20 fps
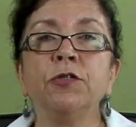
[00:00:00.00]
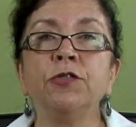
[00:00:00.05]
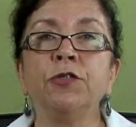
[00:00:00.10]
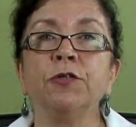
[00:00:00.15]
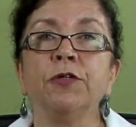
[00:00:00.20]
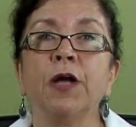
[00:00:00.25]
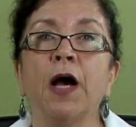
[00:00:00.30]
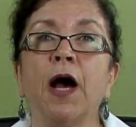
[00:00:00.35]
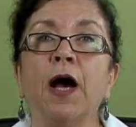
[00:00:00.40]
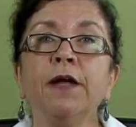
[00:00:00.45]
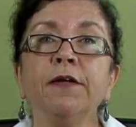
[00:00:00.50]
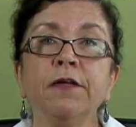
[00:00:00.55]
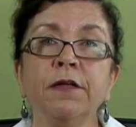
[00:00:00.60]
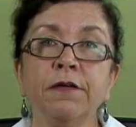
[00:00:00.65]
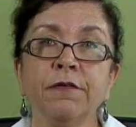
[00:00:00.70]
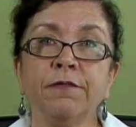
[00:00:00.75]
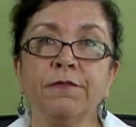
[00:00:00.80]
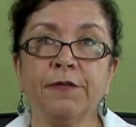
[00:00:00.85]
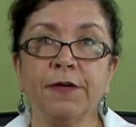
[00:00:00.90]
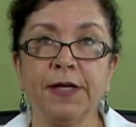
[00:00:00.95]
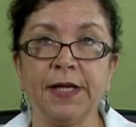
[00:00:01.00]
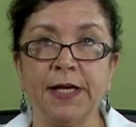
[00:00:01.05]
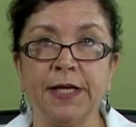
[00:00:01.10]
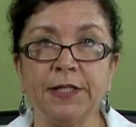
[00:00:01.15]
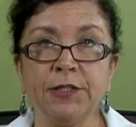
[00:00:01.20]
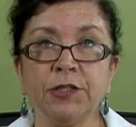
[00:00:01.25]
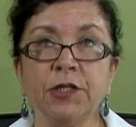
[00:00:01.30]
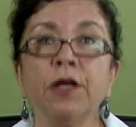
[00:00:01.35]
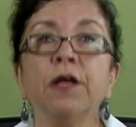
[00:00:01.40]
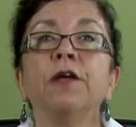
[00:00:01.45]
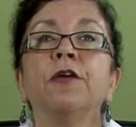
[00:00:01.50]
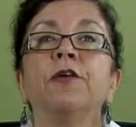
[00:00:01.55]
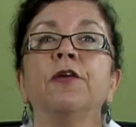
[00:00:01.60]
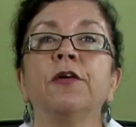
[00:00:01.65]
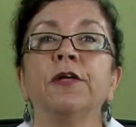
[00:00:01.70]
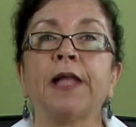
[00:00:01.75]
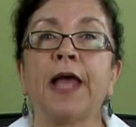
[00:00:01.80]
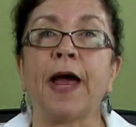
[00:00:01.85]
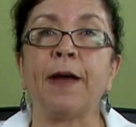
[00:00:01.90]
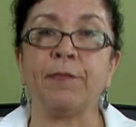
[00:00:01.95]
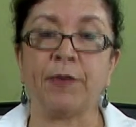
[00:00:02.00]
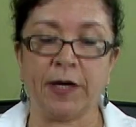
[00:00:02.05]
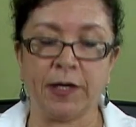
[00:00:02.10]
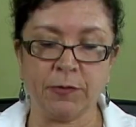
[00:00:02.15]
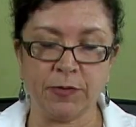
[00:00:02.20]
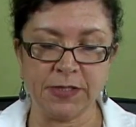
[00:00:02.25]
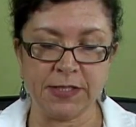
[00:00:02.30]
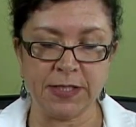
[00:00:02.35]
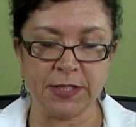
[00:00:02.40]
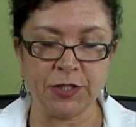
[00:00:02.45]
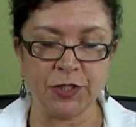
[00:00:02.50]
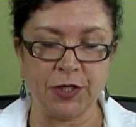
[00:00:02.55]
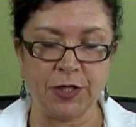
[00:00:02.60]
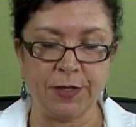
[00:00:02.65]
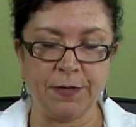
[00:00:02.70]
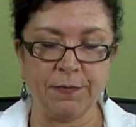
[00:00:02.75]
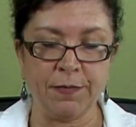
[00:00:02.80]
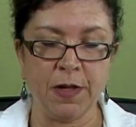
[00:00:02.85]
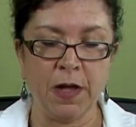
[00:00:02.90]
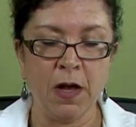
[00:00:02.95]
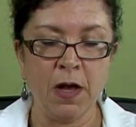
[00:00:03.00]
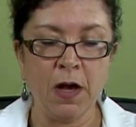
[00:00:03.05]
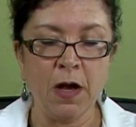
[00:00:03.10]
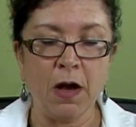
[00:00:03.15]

Do not forget your lab requisition.